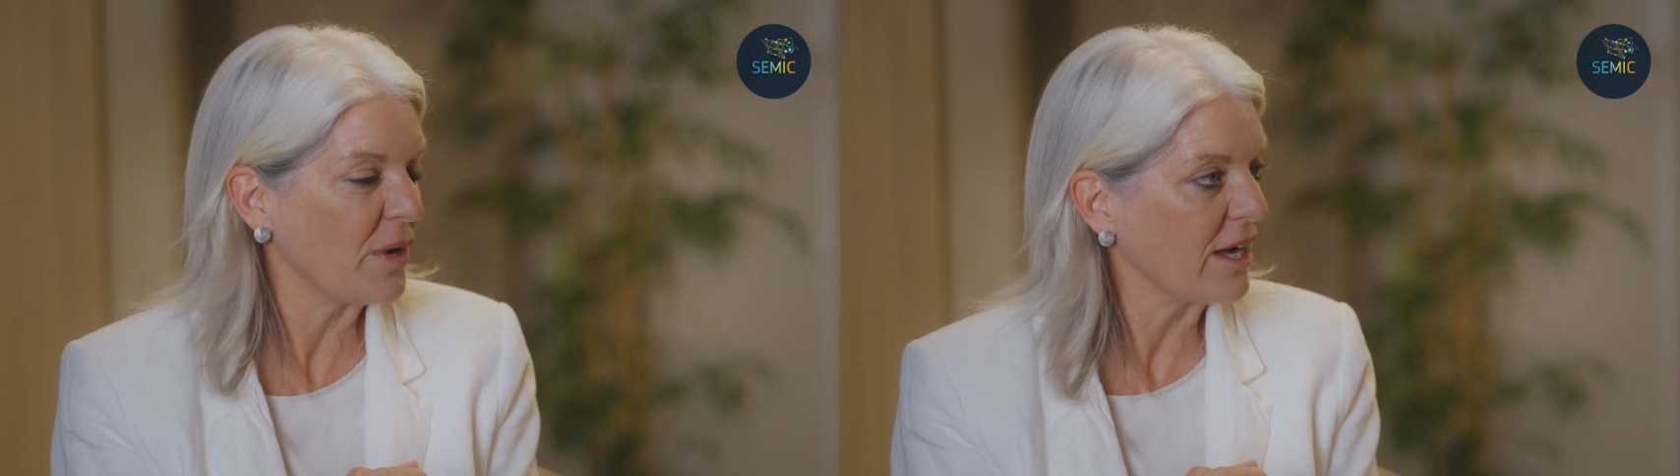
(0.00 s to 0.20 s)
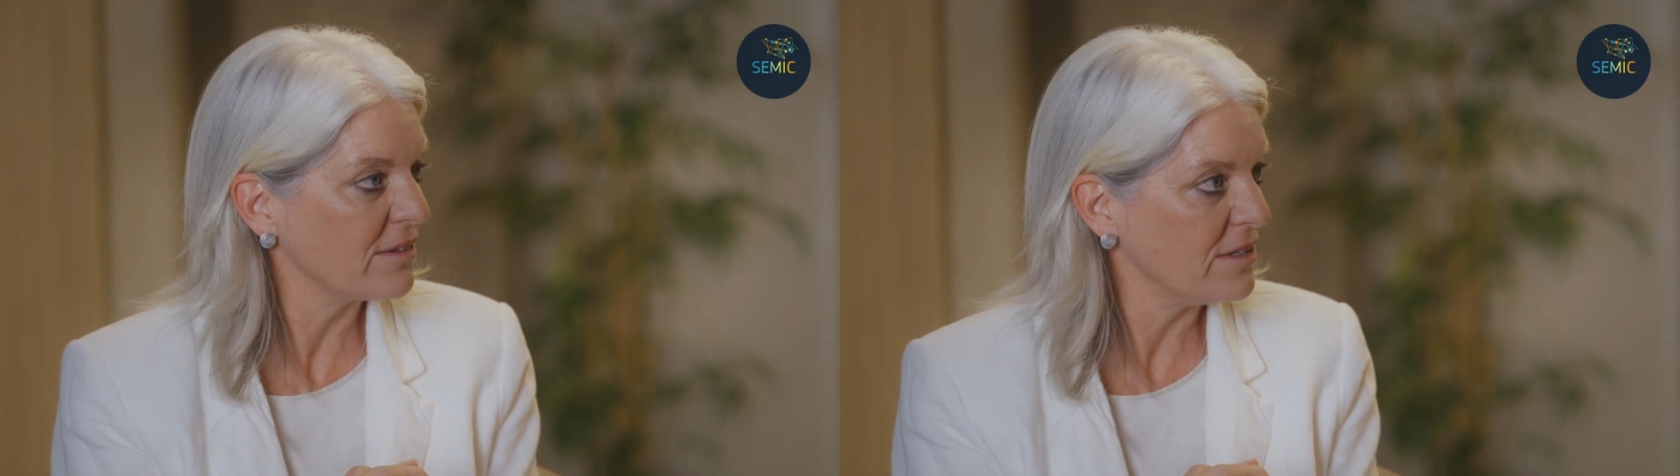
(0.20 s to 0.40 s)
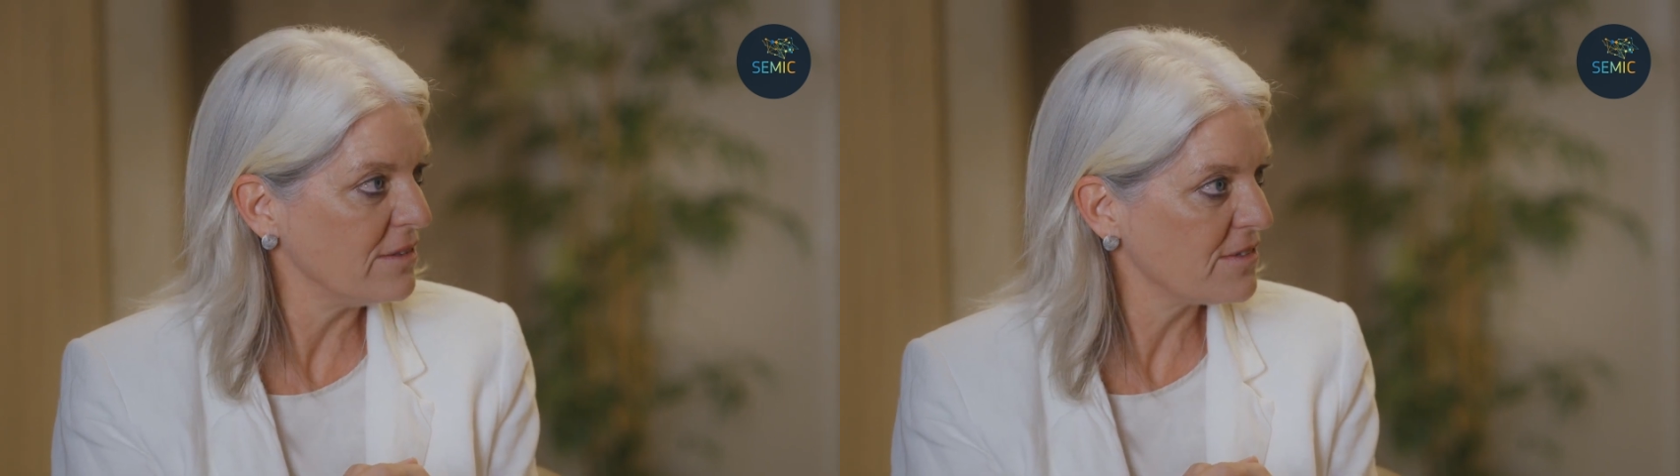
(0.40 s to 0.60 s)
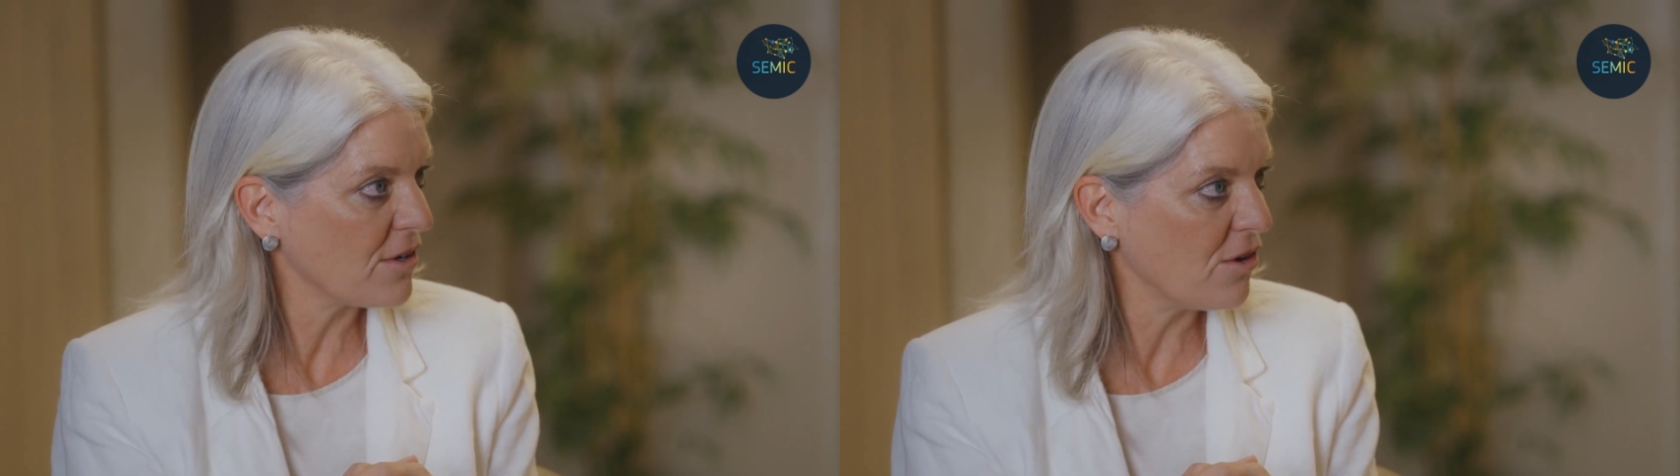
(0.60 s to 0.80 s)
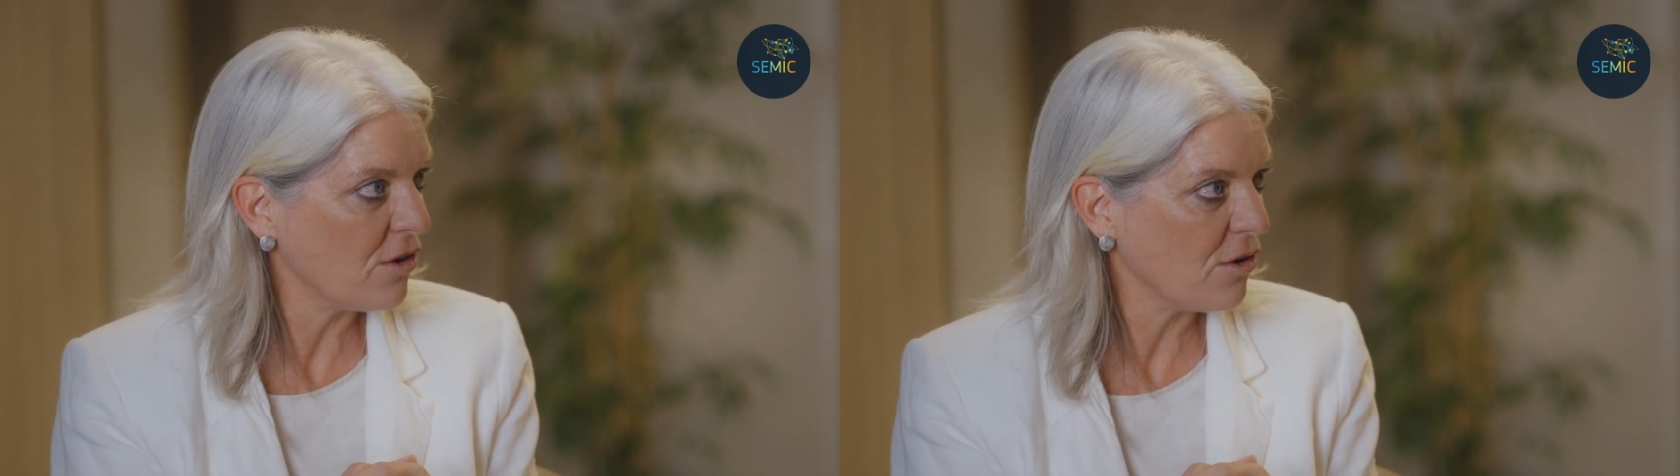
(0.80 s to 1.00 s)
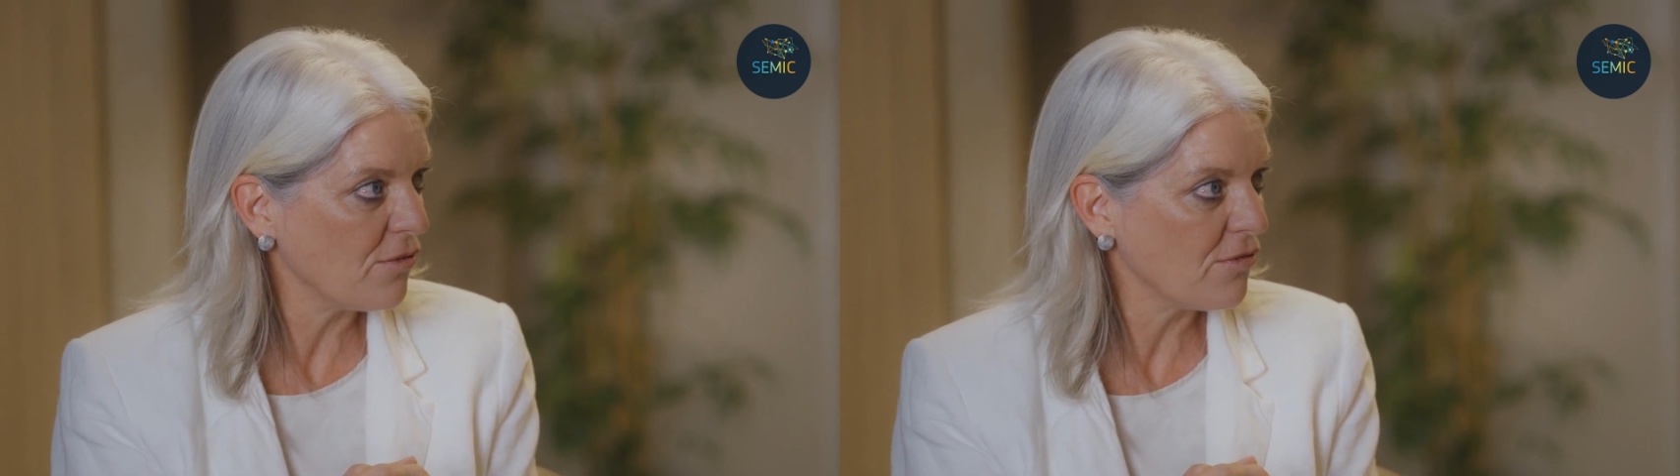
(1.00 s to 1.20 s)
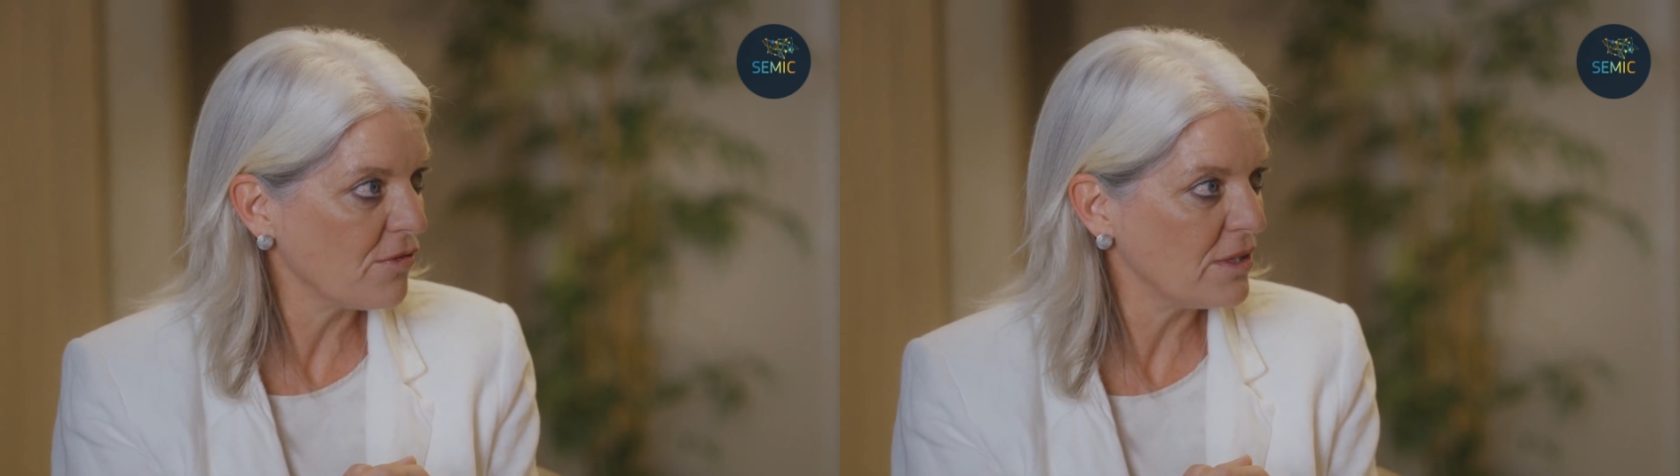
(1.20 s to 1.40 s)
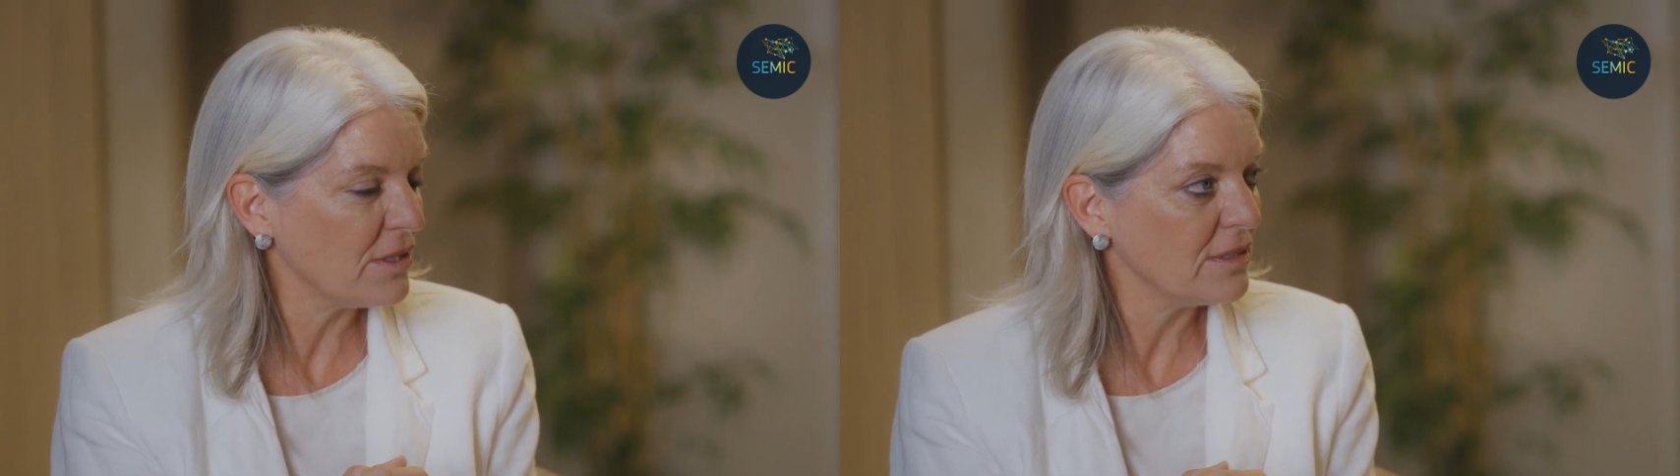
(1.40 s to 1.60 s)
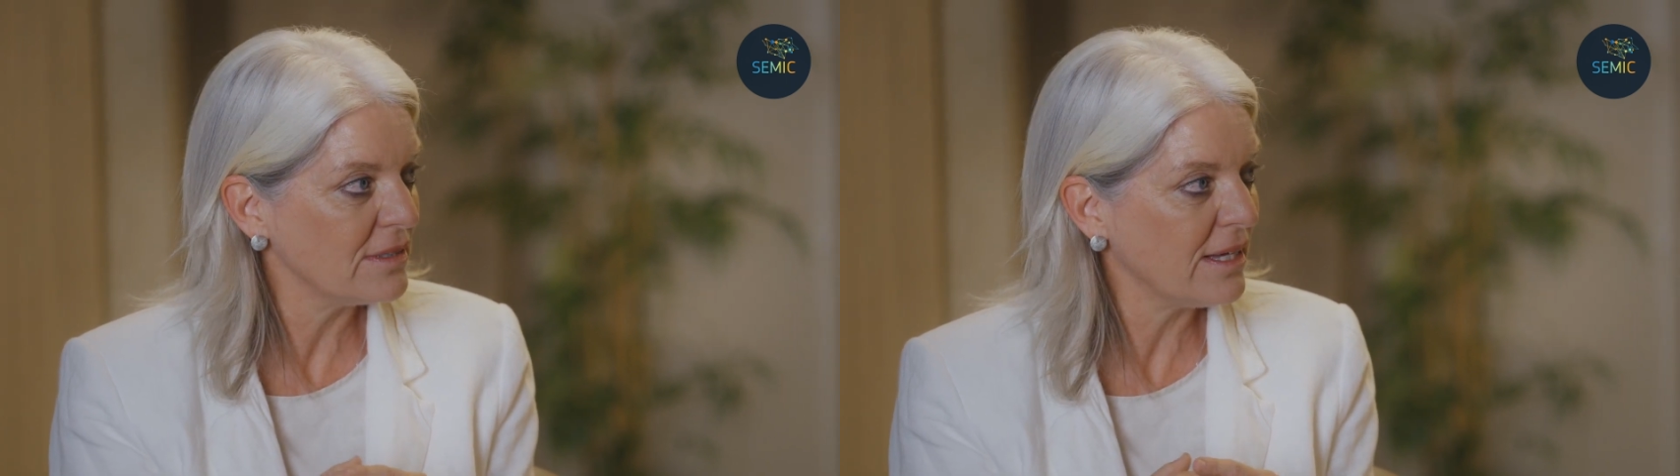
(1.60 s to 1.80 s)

practice of uh,